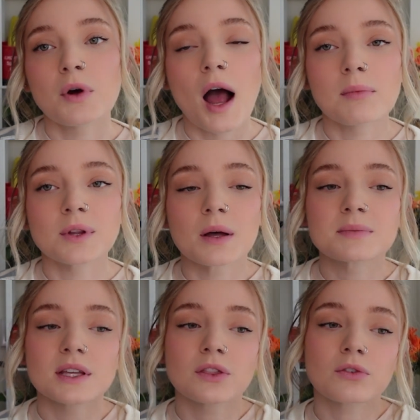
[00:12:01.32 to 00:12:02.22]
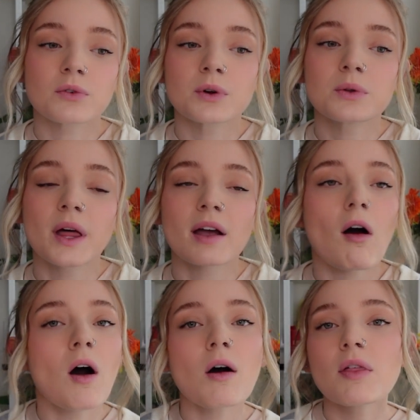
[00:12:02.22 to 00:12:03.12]
problems and through like
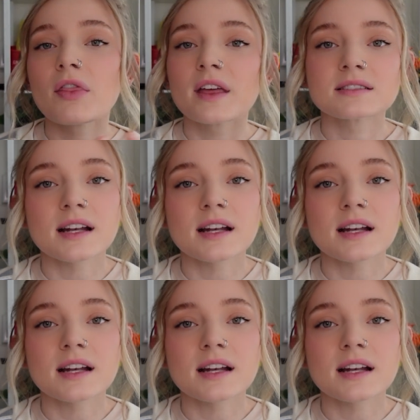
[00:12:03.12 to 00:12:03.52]
all the things